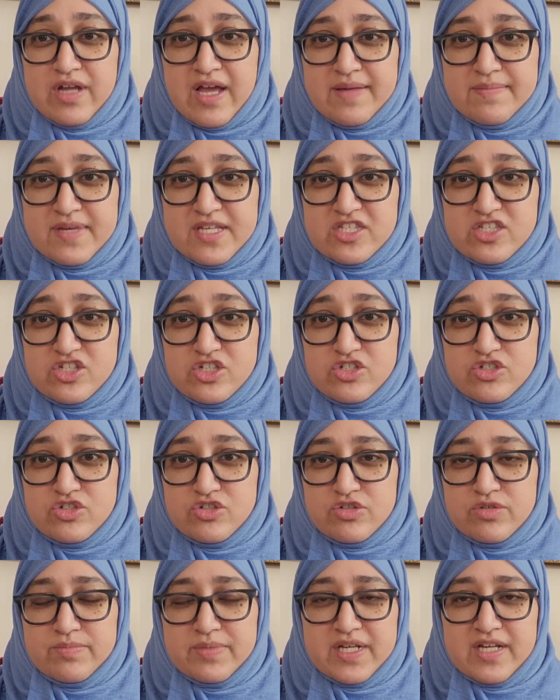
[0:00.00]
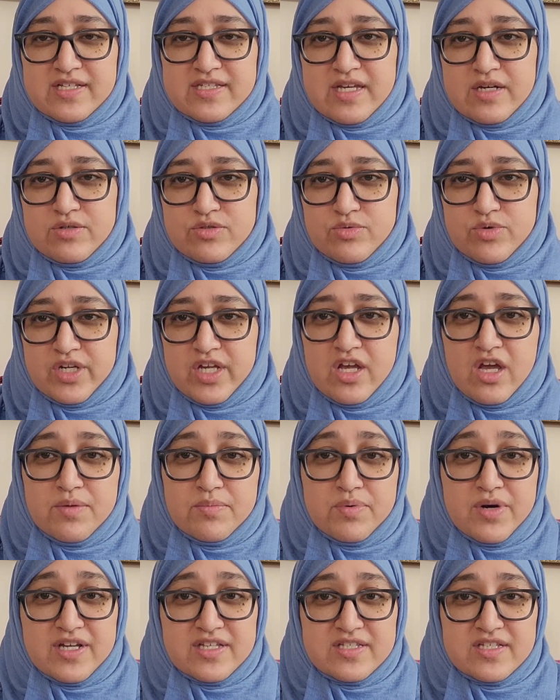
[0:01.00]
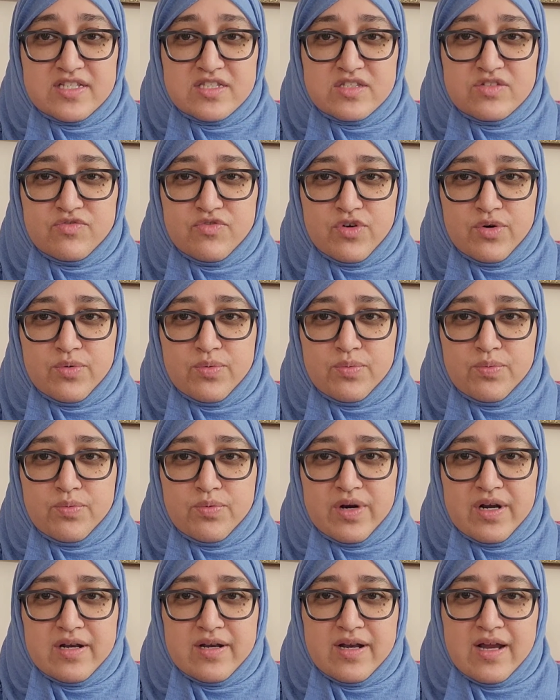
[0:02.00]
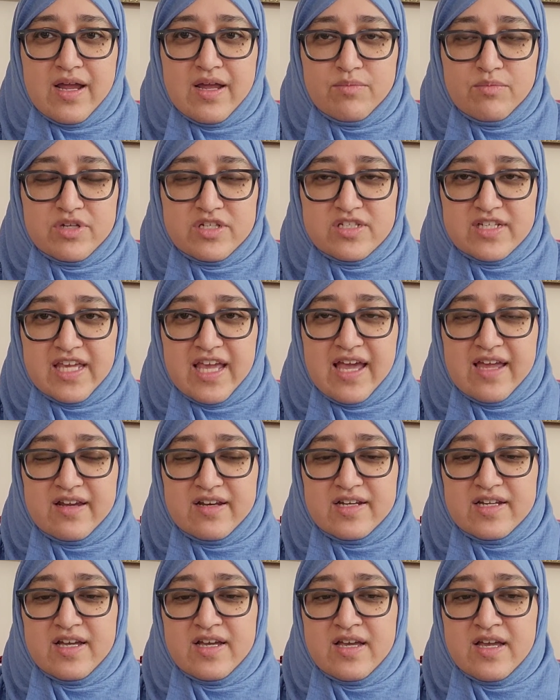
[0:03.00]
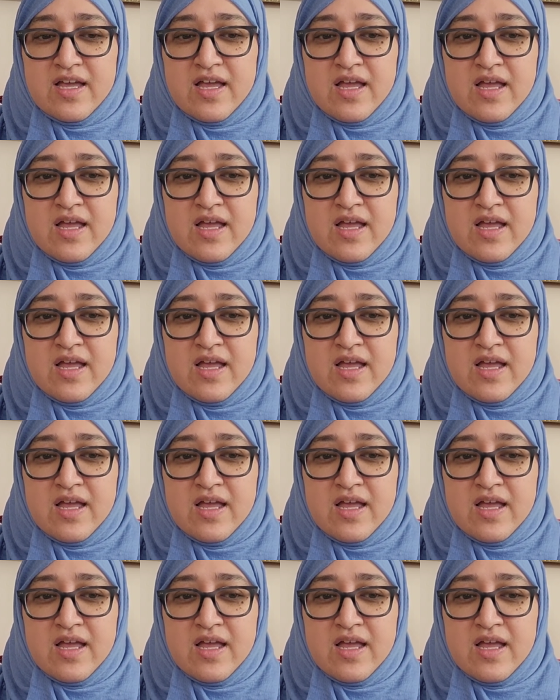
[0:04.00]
I missed June because I was working on presents for when I went to Canada.